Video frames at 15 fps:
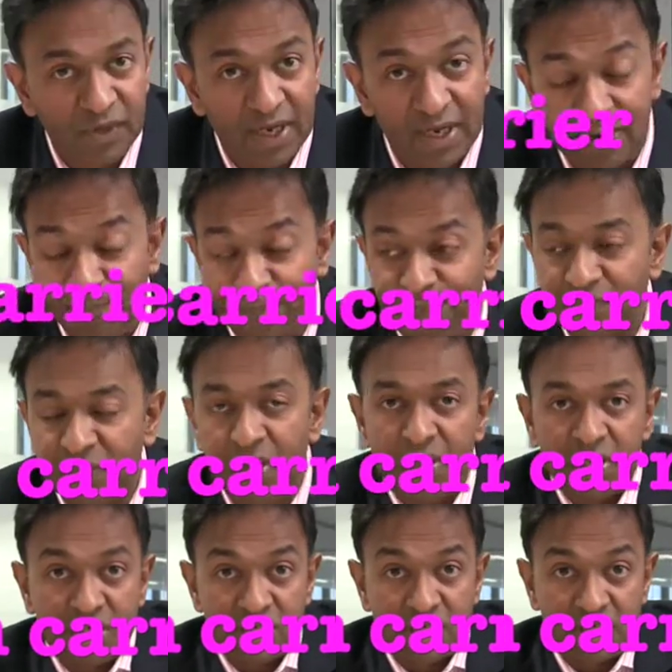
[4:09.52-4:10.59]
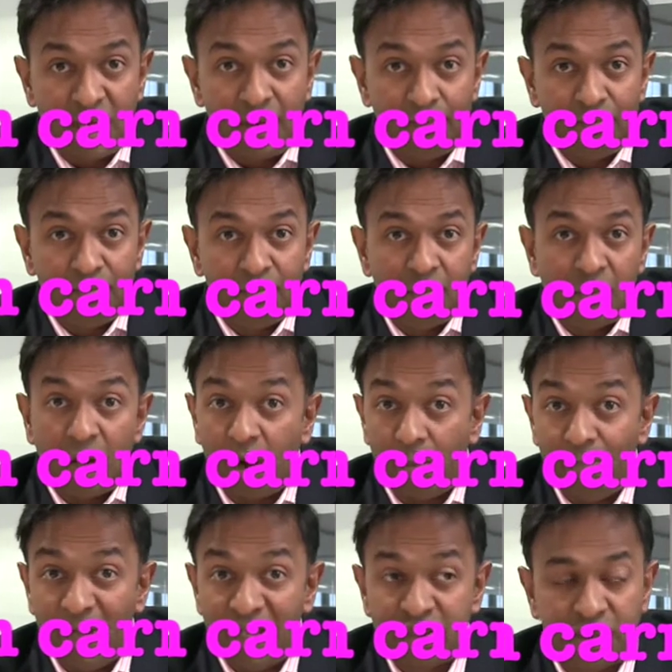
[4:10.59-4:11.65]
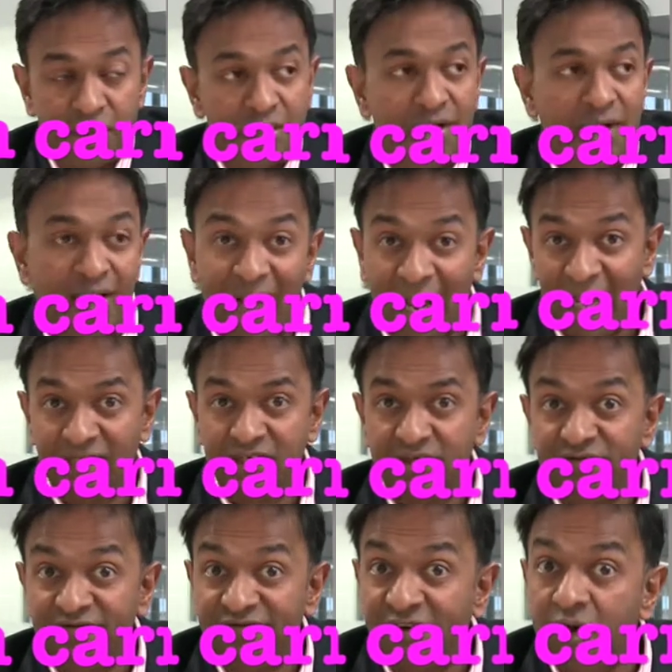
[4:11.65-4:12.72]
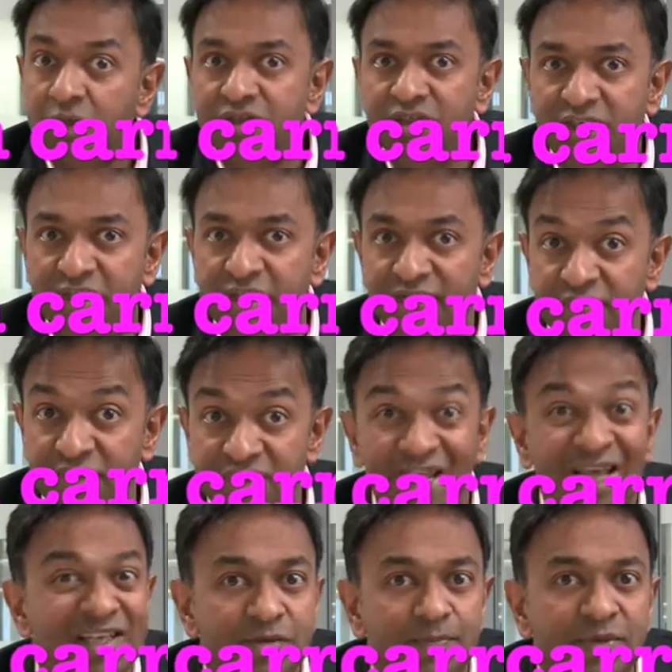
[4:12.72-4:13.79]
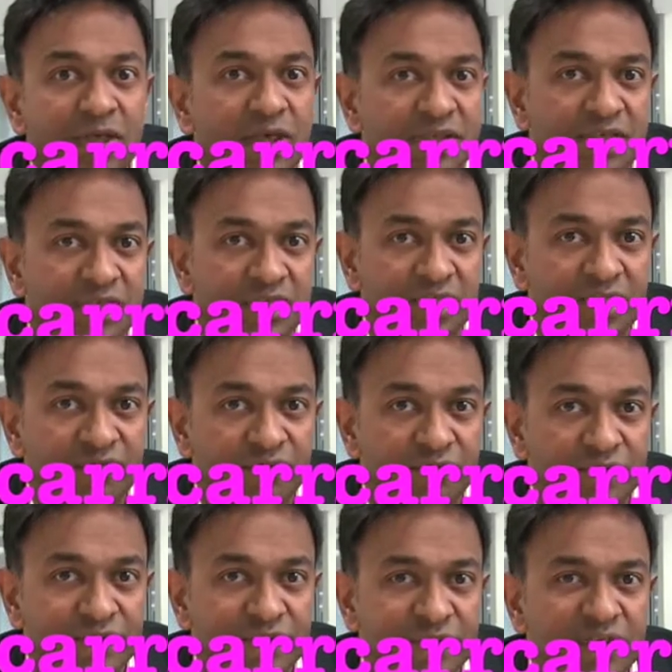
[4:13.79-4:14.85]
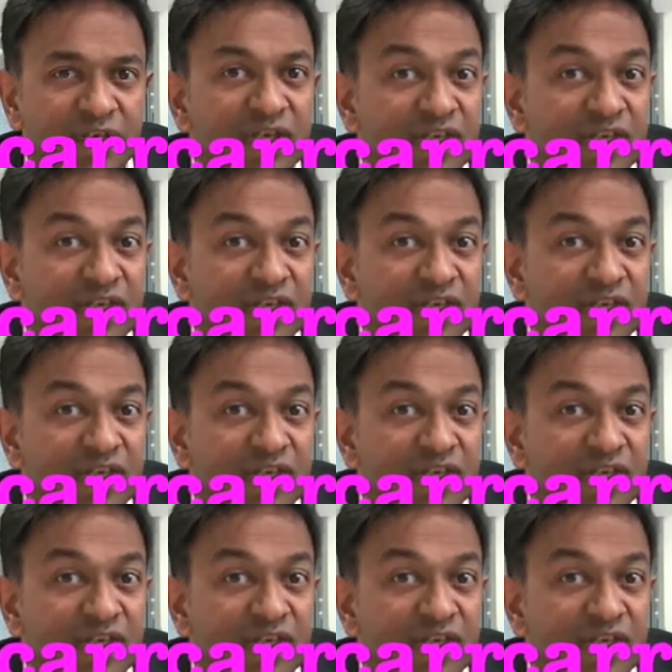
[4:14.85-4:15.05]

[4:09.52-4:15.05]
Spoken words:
Now, some are better at fast deliveries, expedited deliveries.